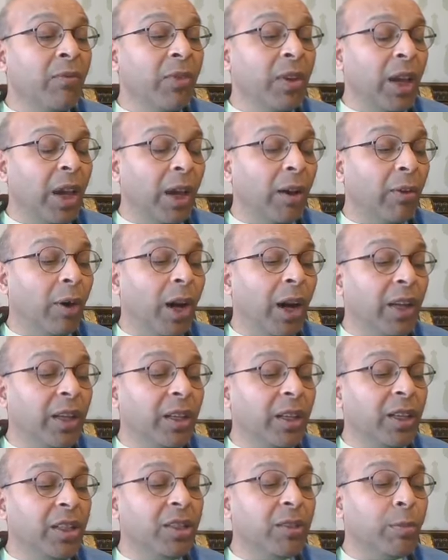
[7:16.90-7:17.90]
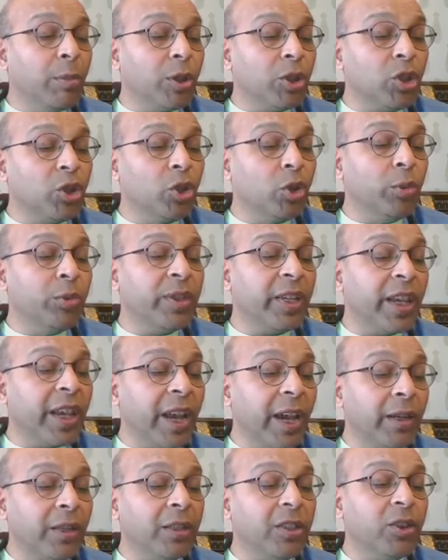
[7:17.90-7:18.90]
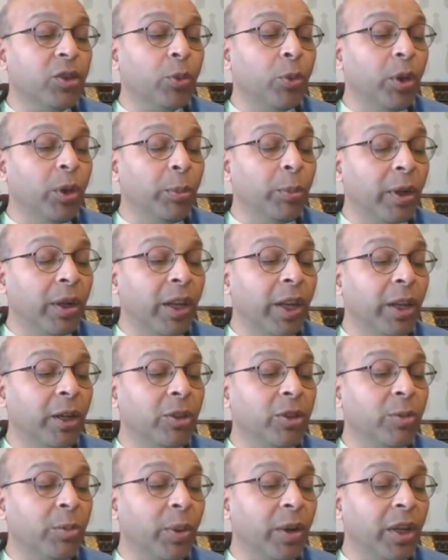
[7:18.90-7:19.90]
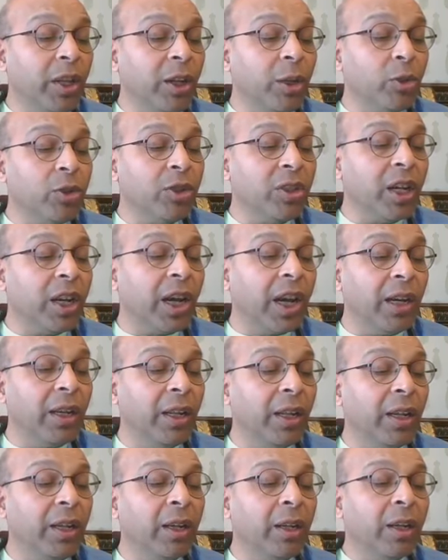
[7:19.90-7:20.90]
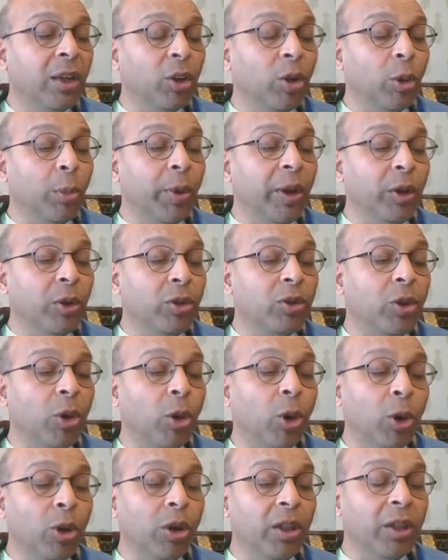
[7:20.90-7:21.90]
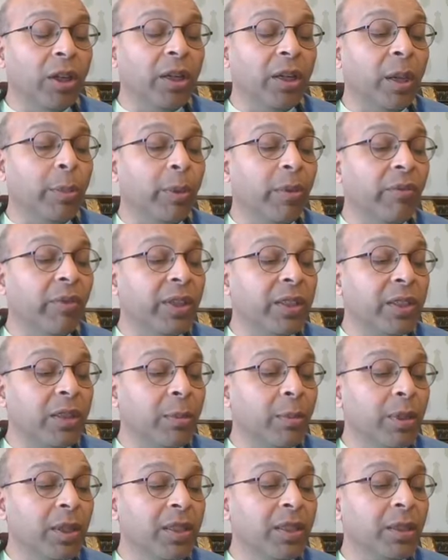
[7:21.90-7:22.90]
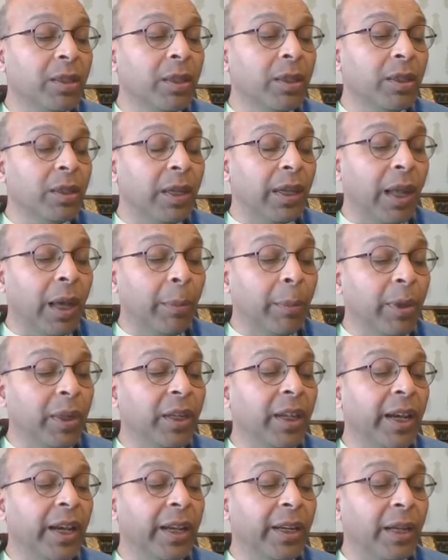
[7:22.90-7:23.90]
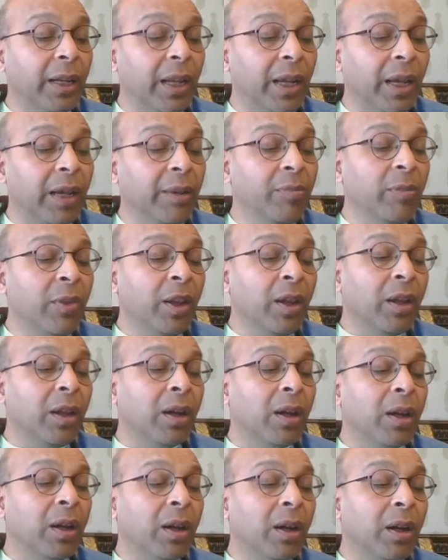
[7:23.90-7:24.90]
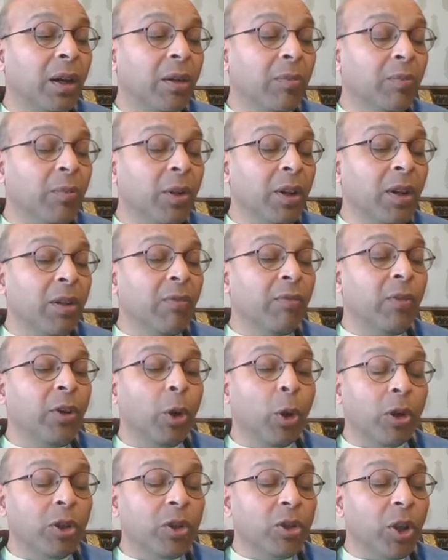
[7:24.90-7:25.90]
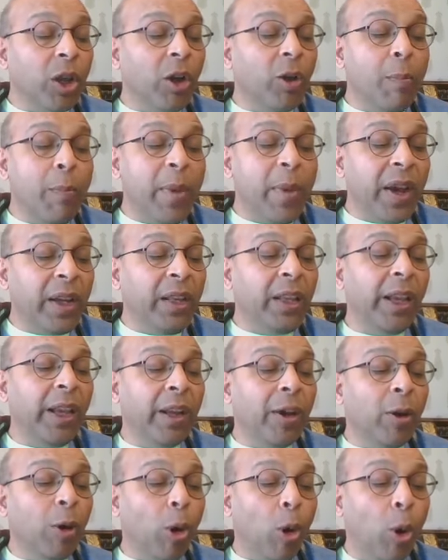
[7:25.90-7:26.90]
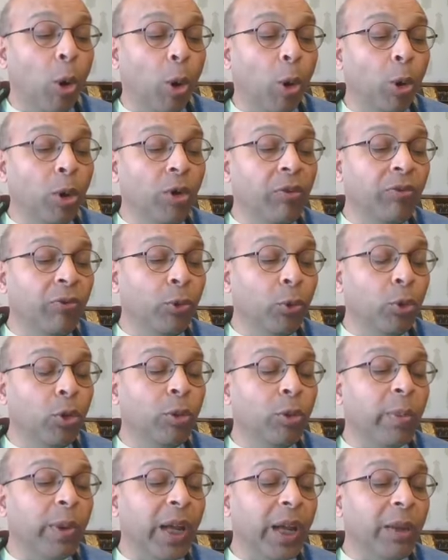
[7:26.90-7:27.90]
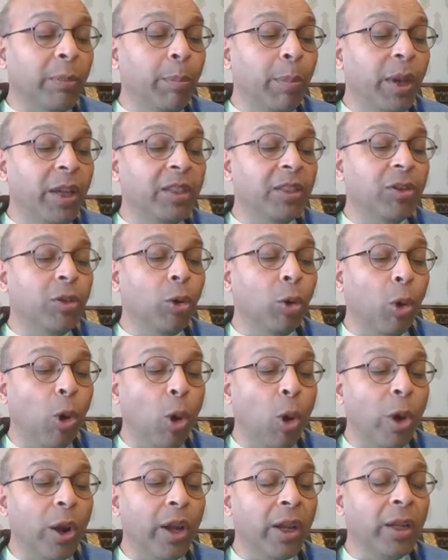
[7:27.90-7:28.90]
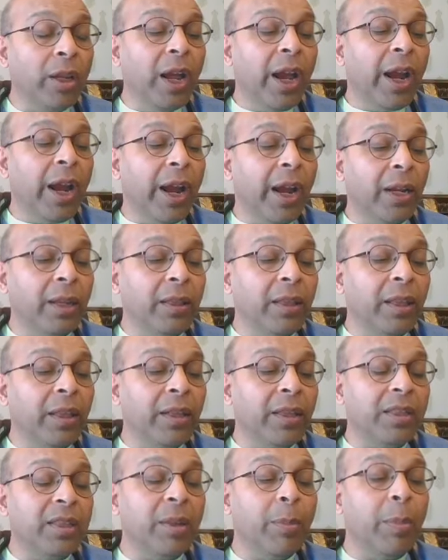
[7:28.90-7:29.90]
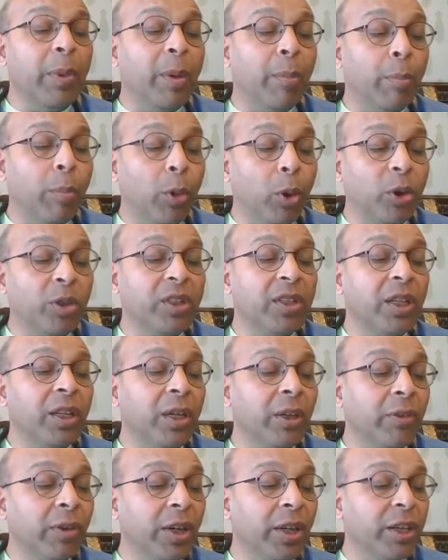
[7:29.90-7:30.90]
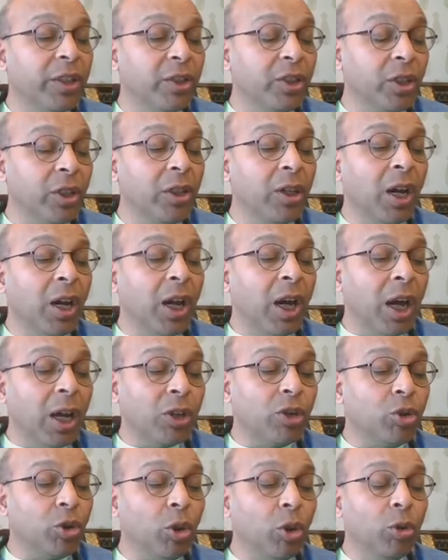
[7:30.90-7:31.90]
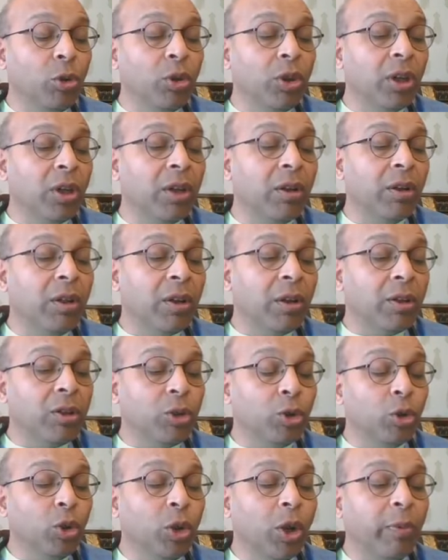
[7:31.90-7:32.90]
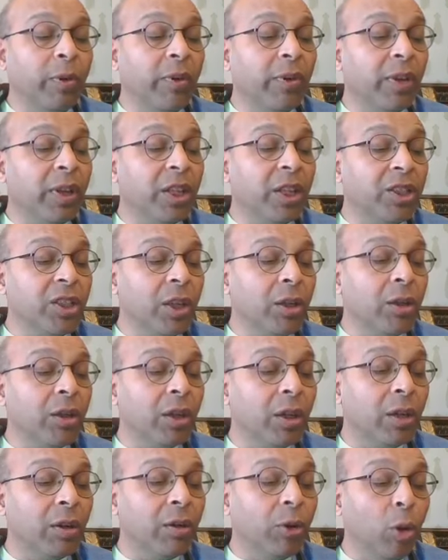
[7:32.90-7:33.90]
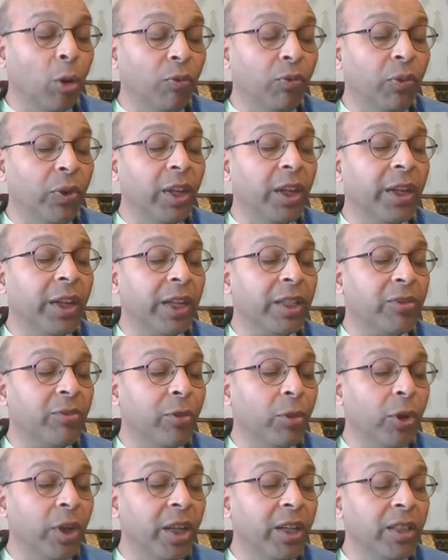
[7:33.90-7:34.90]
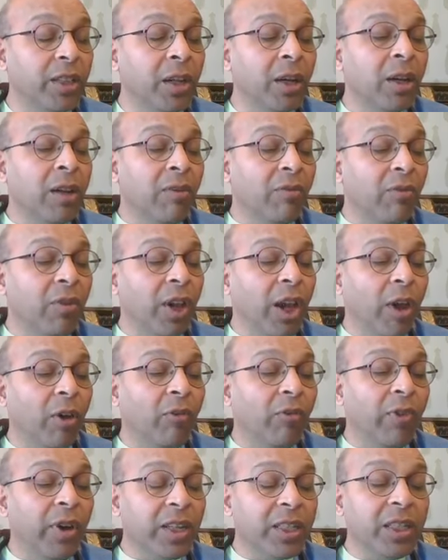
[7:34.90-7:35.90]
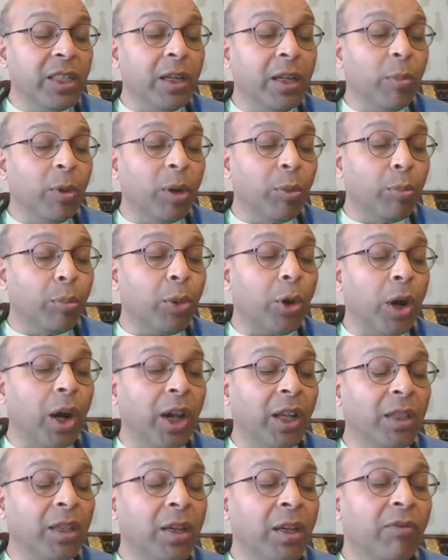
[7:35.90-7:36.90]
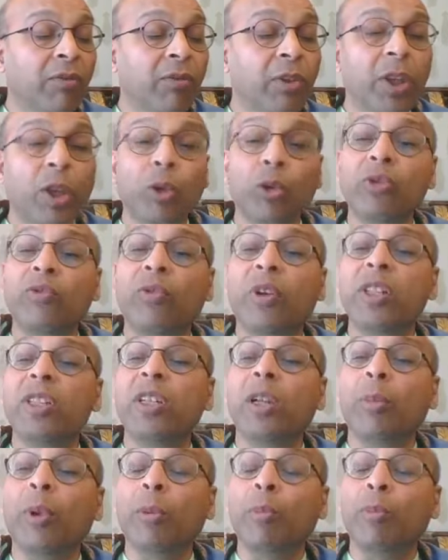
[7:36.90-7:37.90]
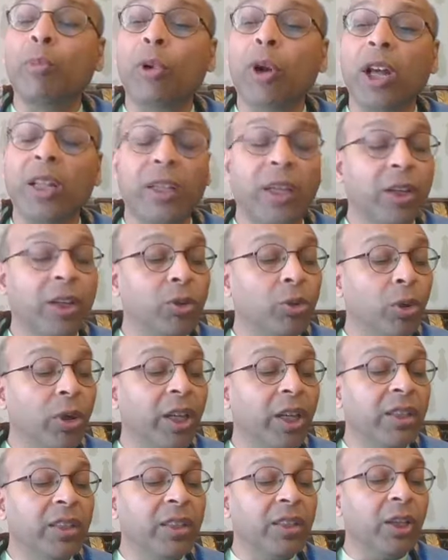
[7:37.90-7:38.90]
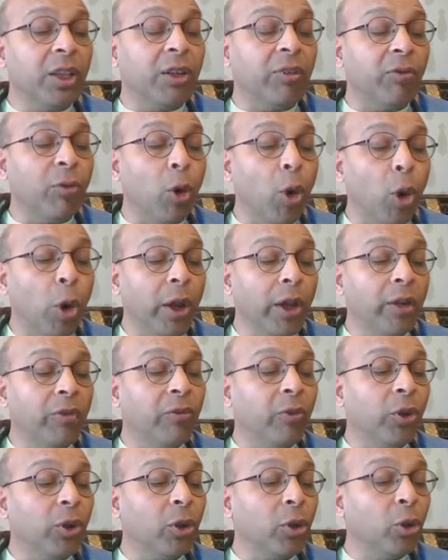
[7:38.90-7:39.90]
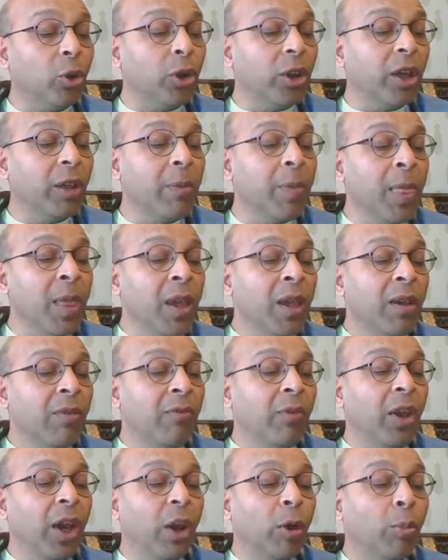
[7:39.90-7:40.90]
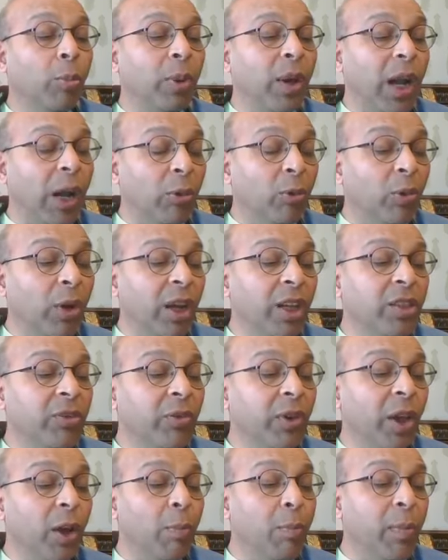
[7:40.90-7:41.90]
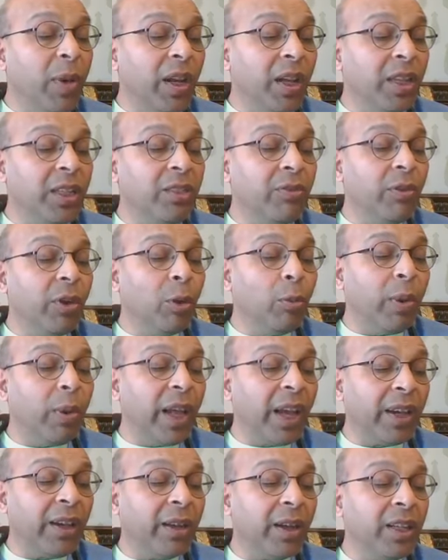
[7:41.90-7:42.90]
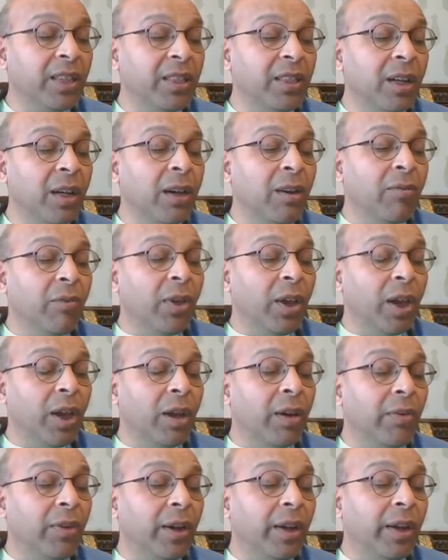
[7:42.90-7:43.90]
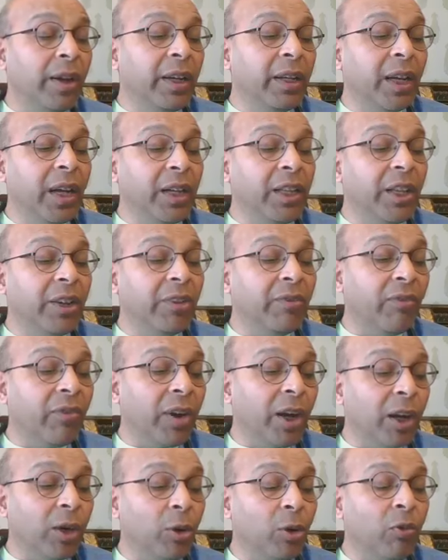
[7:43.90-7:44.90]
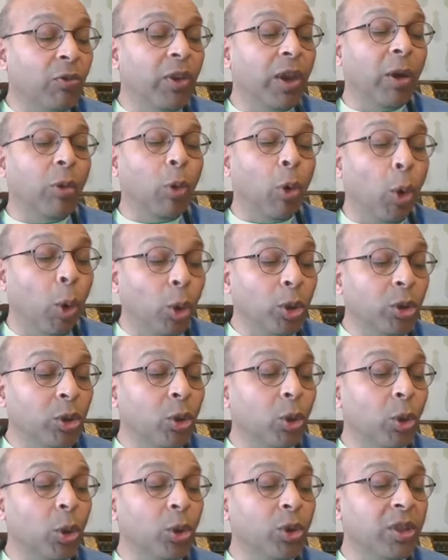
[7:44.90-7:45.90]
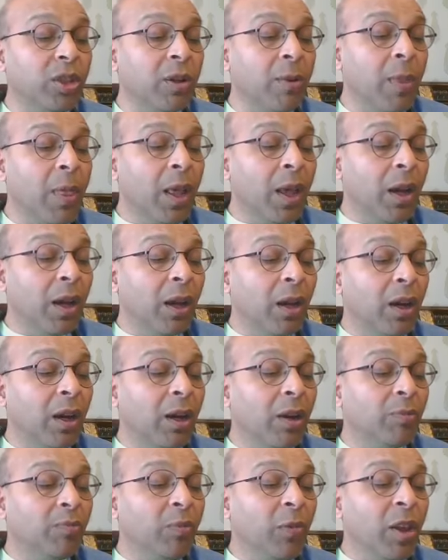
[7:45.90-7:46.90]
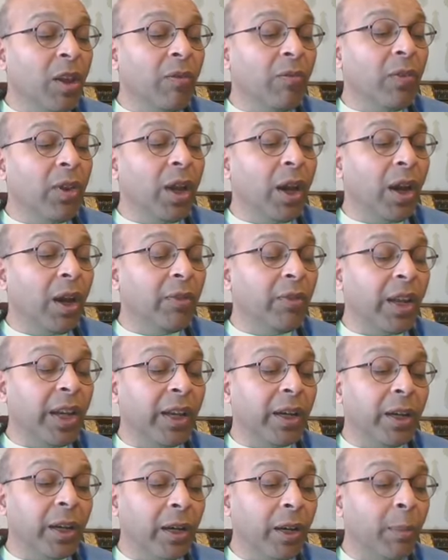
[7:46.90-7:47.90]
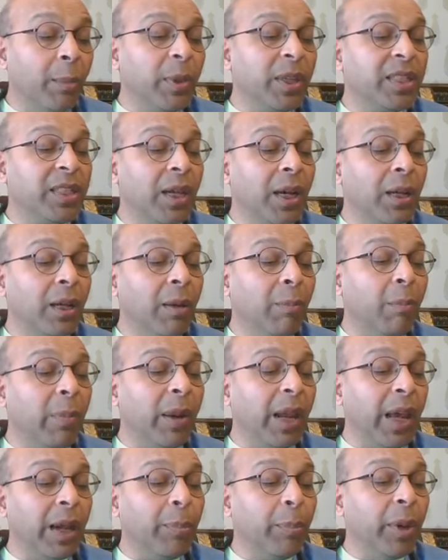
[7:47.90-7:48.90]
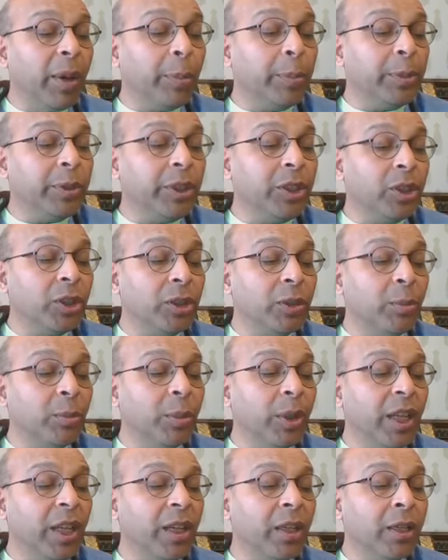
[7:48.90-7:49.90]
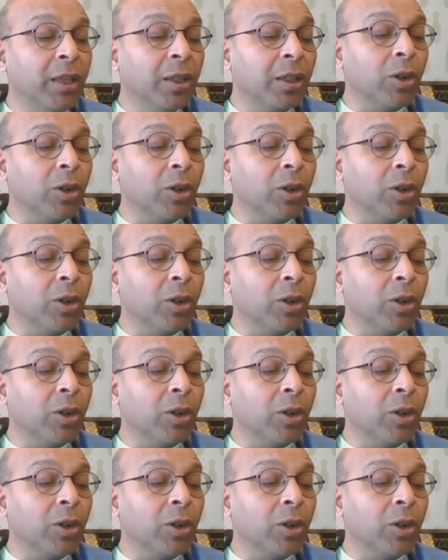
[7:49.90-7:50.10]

We have onions, mushrooms, carrots, sweet potatoes, garlic, tomatoes, all other type of vegetables, lemon and lime. We also have many whole food, plant-based, no oil, healthy recipe books in our kitchen. I'll show you the tour of our kitchen hopefully in the next few days. We have vegetable broth. We use vegetable broth actually instead of oil for cooking. We have brown rice, we have millets, we have black rice, we have Italian farro, we have oat groats. We have like garam masala, black pepper, turmeric,